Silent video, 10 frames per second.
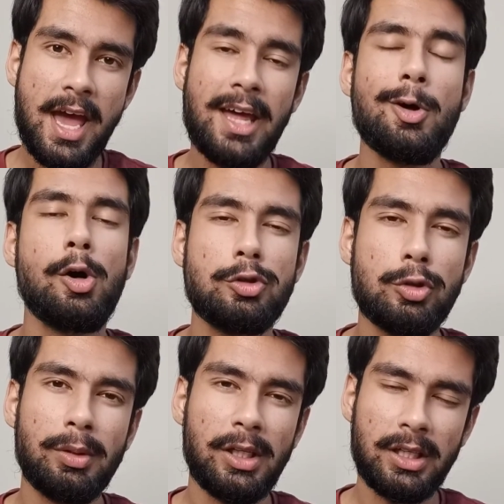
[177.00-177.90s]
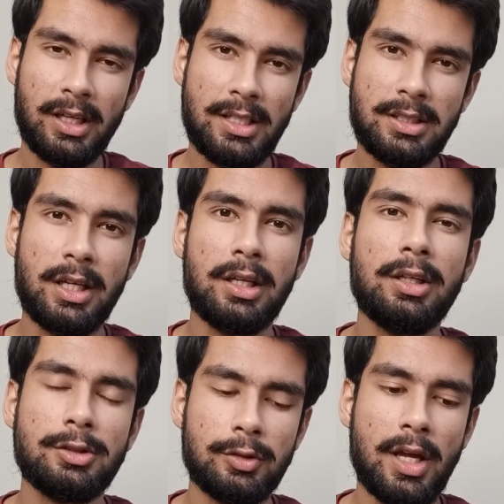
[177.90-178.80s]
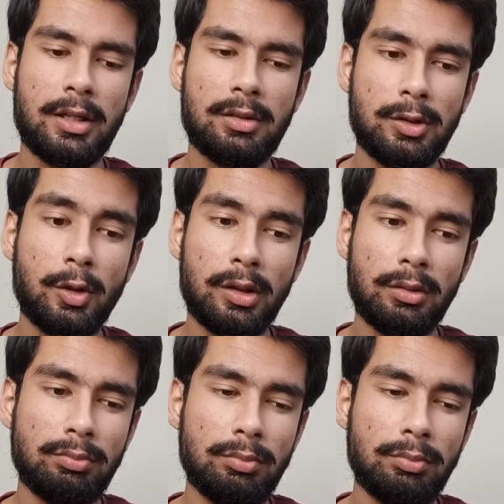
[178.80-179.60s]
and also building a nice career so that you can